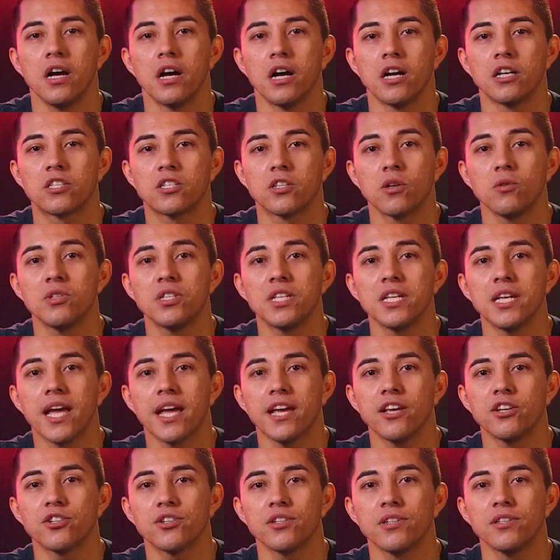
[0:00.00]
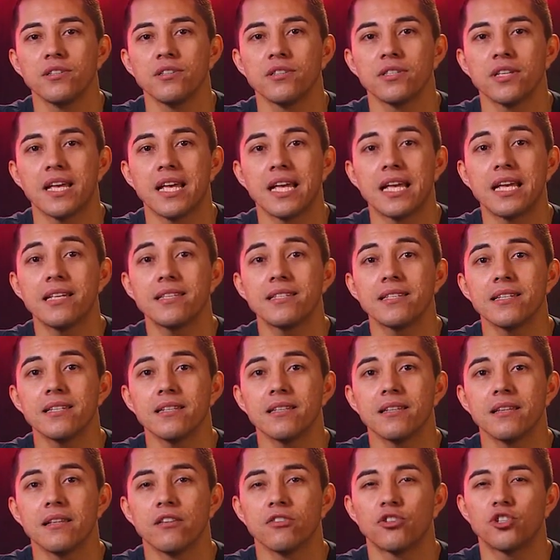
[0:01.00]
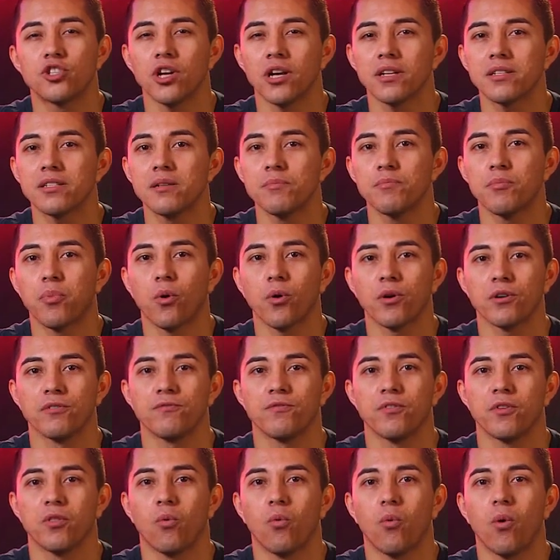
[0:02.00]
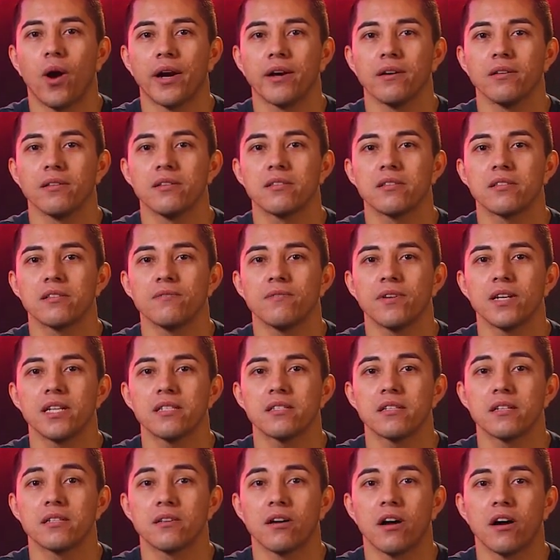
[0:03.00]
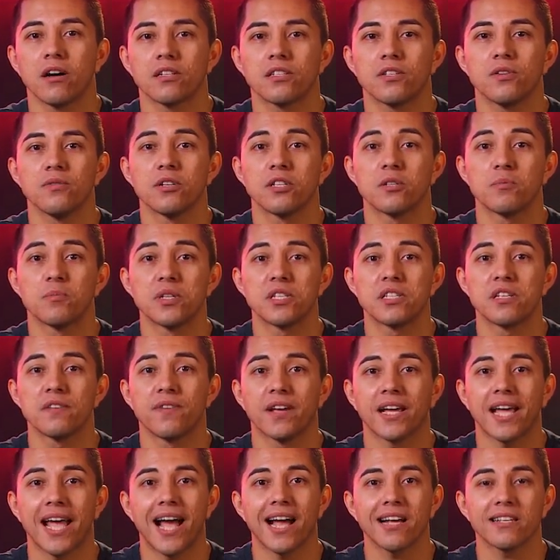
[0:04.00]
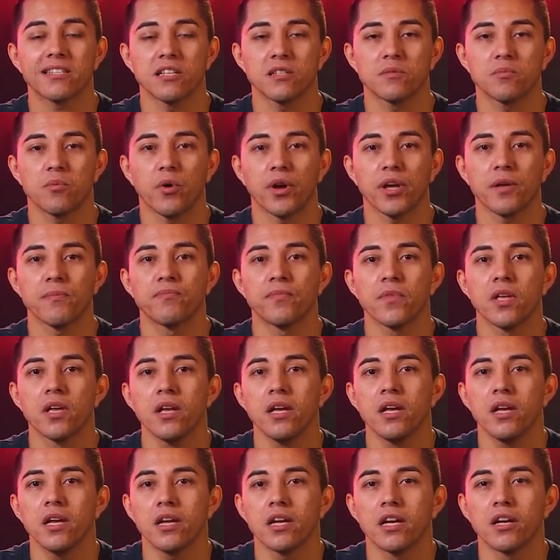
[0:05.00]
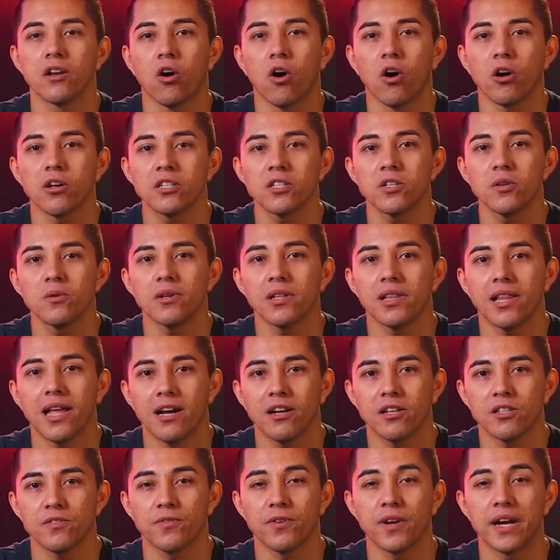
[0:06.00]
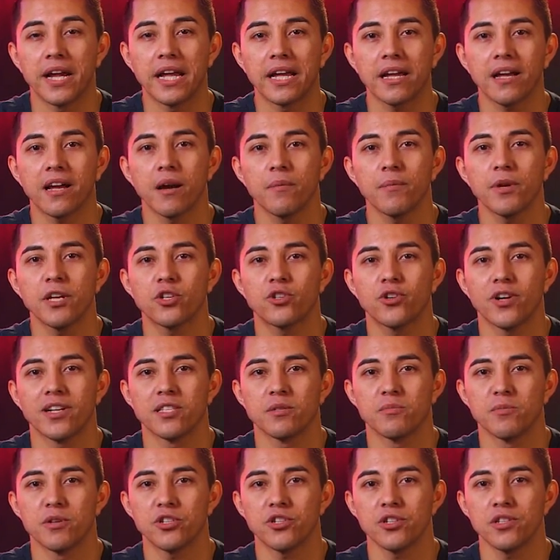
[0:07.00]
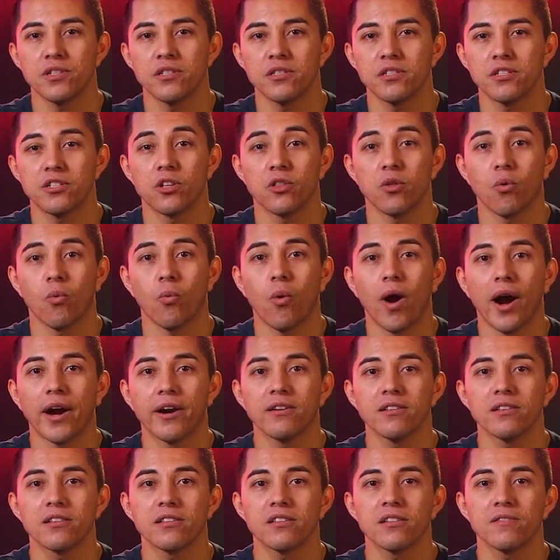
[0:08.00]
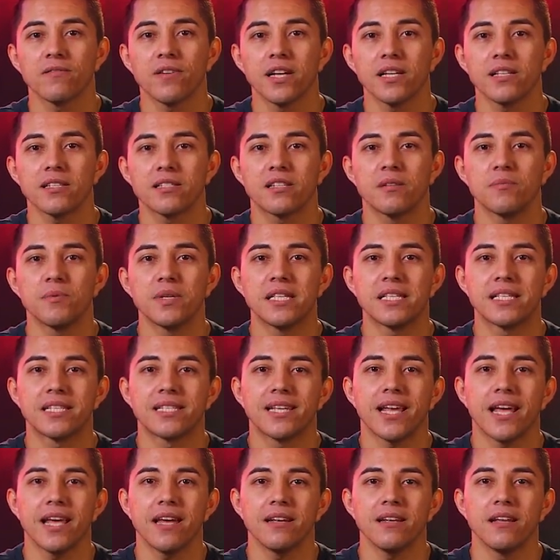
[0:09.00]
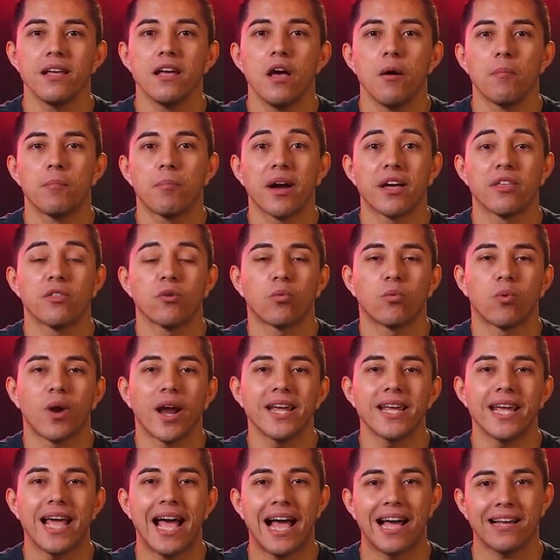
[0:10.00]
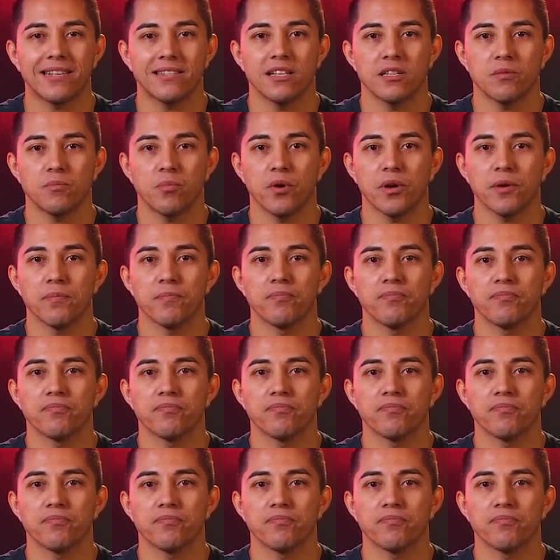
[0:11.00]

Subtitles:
Associations isn't just important for the wireless device to talk to a specific access point. It also allows for incoming transmissions to the wireless device to be sent by the right access point.